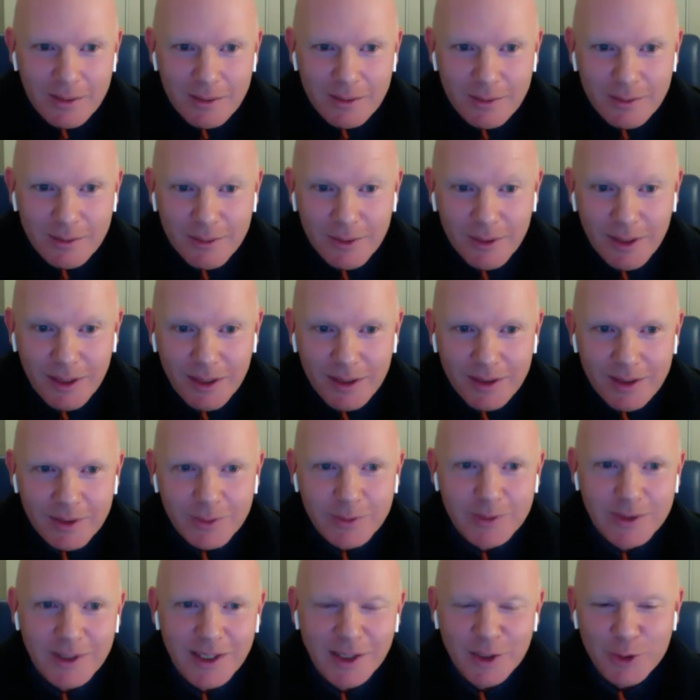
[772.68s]
well, I don't
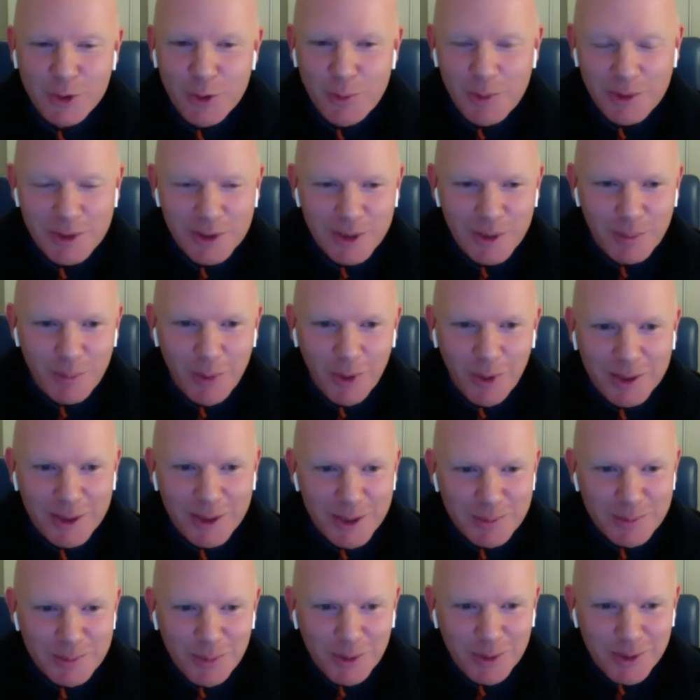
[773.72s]
want to get too much into
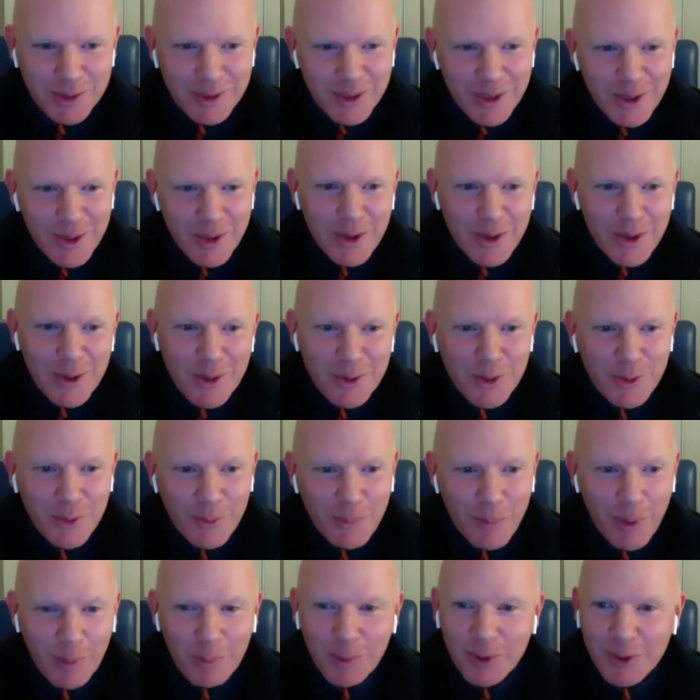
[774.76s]
politics, but the
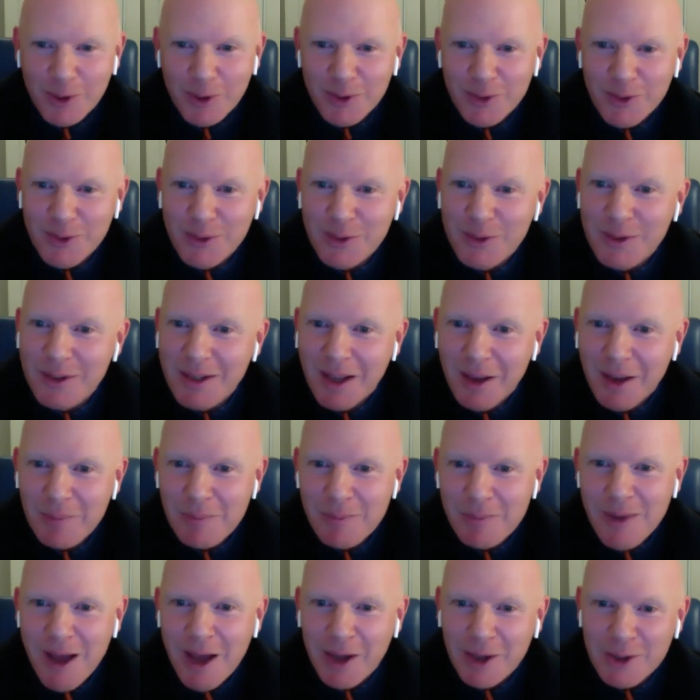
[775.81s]

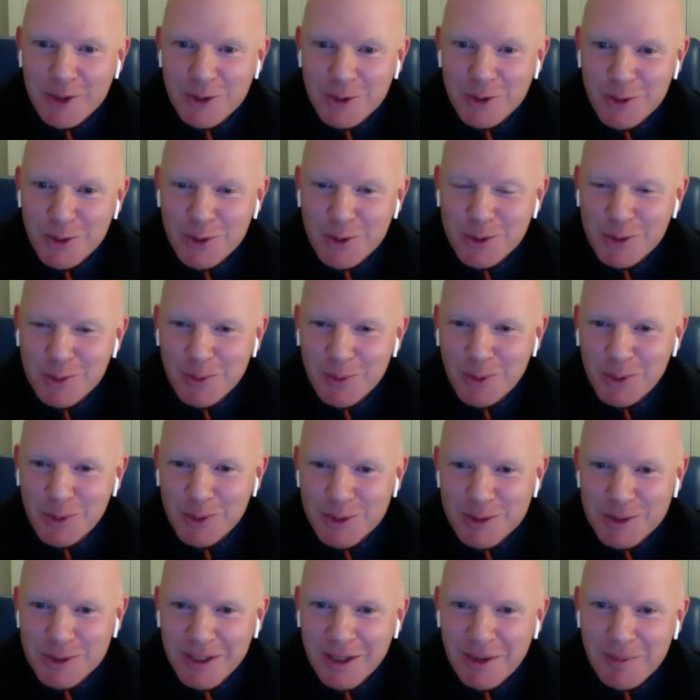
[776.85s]
Republican attitude
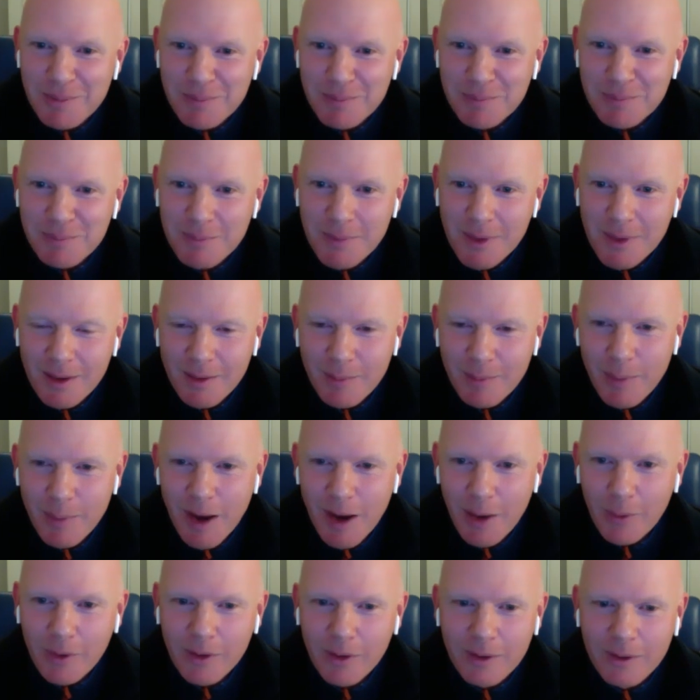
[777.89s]
towards
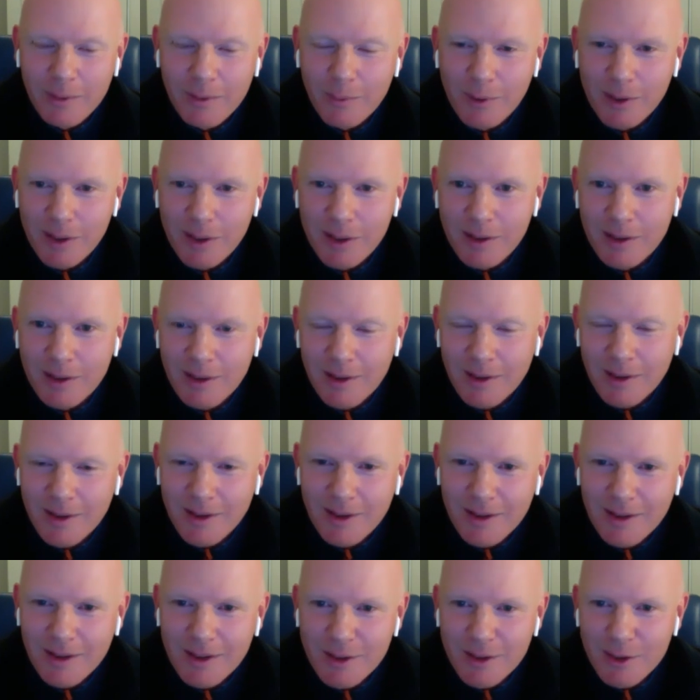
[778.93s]
power, where,
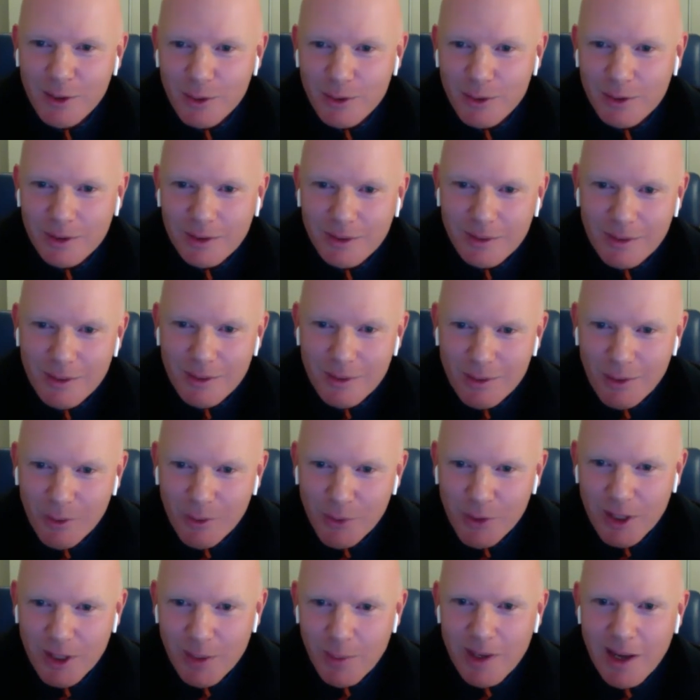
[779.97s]
you know, you'll
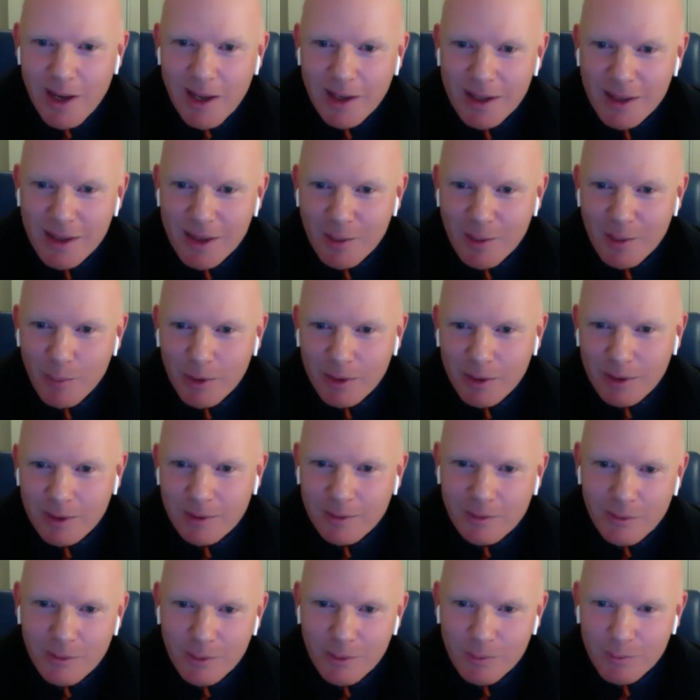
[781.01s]
think about anything but
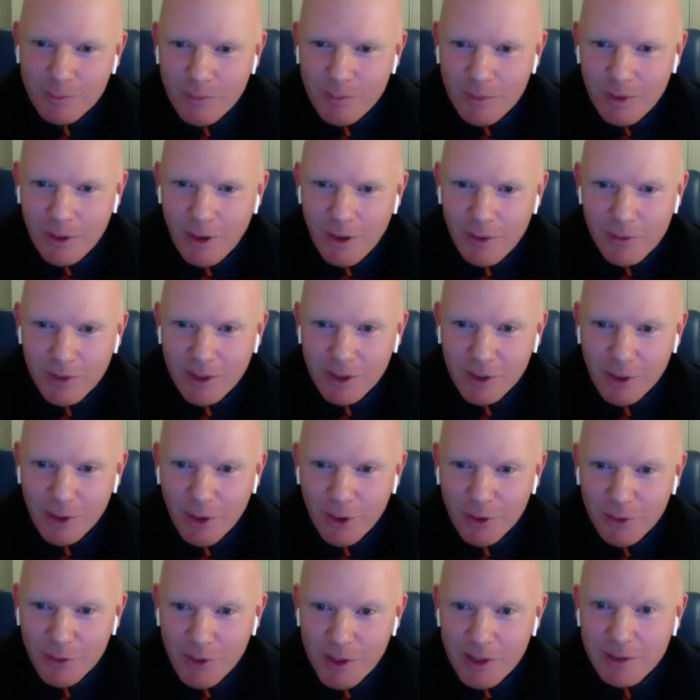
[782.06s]
governing the
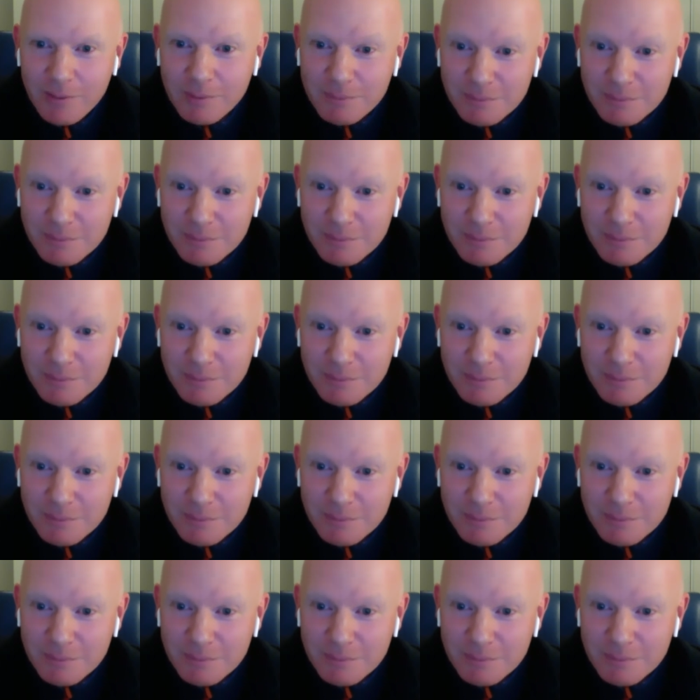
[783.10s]
country.